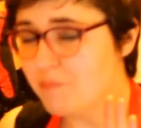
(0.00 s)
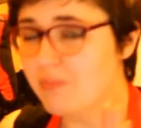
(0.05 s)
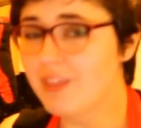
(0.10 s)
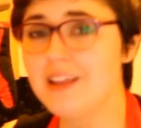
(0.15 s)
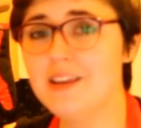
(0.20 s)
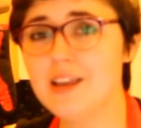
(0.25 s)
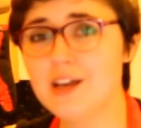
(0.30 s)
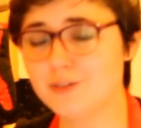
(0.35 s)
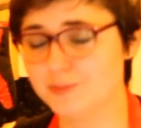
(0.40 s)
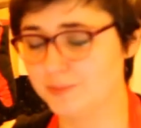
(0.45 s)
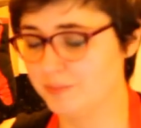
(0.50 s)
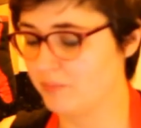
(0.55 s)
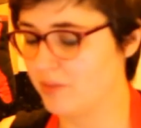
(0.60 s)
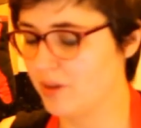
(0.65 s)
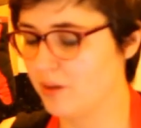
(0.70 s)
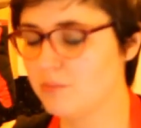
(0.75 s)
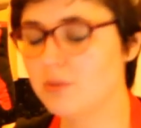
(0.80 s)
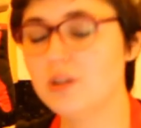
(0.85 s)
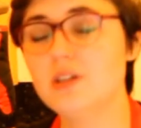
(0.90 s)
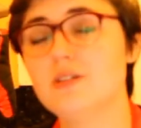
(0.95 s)
Now,
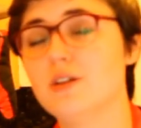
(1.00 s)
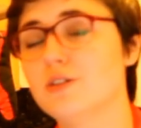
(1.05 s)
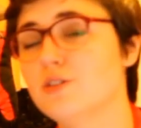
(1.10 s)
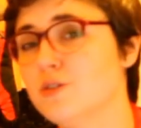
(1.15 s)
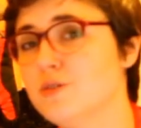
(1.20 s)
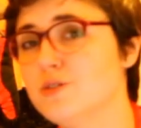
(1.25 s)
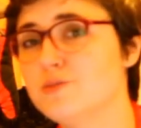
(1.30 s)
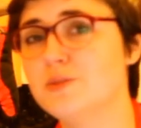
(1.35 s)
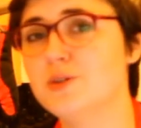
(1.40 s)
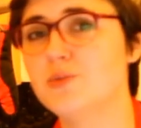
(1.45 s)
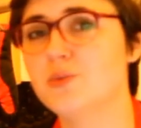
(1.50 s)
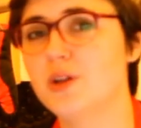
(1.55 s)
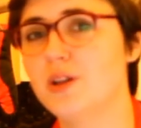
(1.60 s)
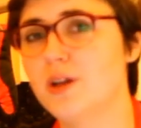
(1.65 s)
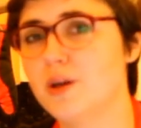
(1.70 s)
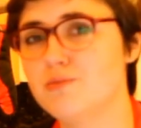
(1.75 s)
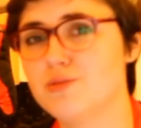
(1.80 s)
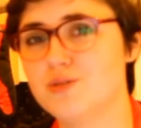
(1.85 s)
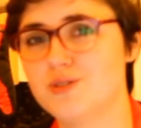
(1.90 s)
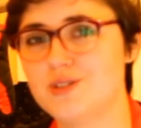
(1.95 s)
please excuse me while I
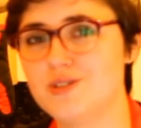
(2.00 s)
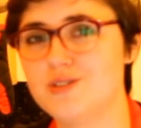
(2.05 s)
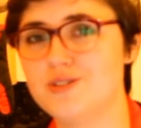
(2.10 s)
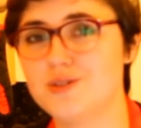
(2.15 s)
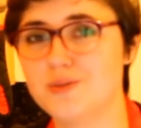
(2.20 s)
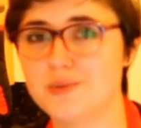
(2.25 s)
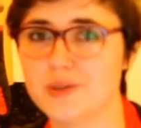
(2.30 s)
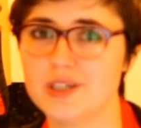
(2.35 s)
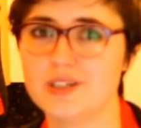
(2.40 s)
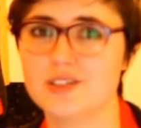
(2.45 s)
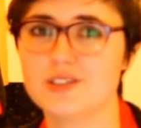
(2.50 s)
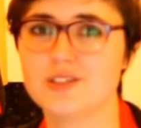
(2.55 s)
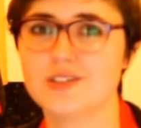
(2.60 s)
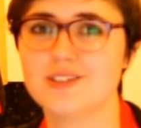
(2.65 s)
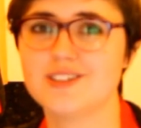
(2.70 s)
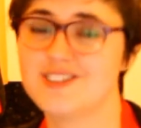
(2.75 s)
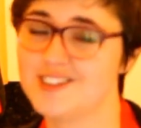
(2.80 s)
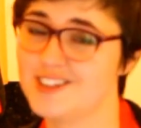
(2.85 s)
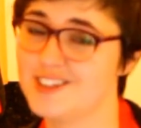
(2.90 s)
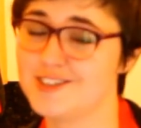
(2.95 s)
proceed to eat
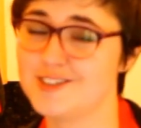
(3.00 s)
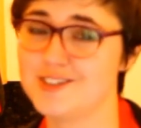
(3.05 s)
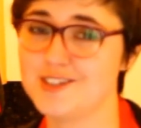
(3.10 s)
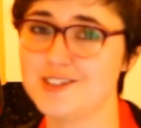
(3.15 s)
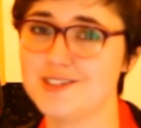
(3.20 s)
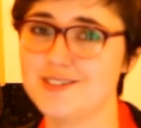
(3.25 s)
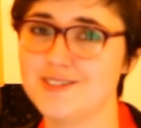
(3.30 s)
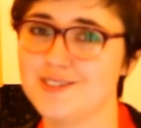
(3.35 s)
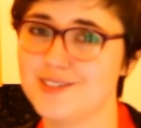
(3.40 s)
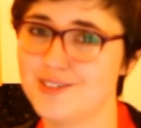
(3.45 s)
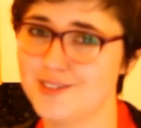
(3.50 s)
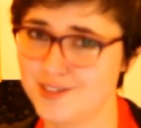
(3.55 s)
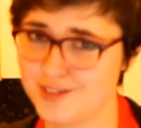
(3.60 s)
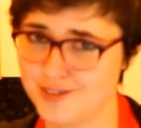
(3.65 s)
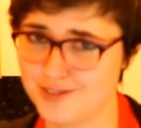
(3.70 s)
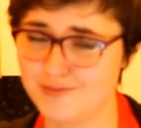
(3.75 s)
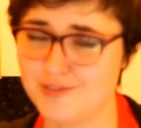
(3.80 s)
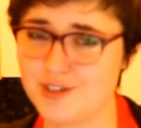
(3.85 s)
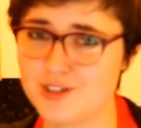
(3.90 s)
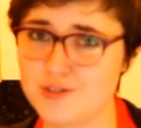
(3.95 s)
16
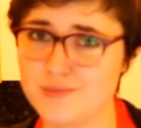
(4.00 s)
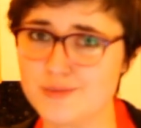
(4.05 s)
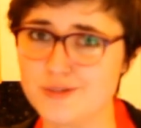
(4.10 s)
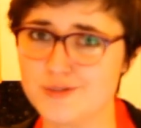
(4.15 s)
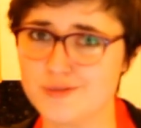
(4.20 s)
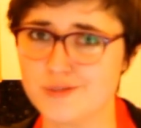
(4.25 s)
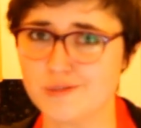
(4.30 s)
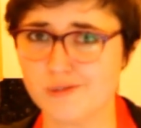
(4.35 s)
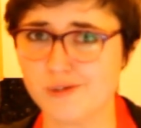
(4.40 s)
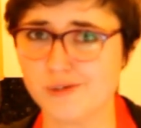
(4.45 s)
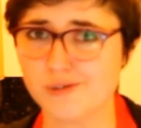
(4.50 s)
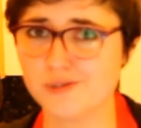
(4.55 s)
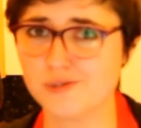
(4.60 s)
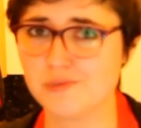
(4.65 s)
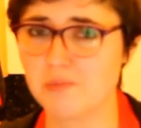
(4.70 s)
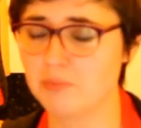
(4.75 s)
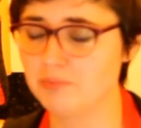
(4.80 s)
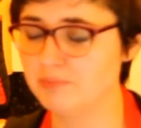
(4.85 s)
vegetable spring rolls.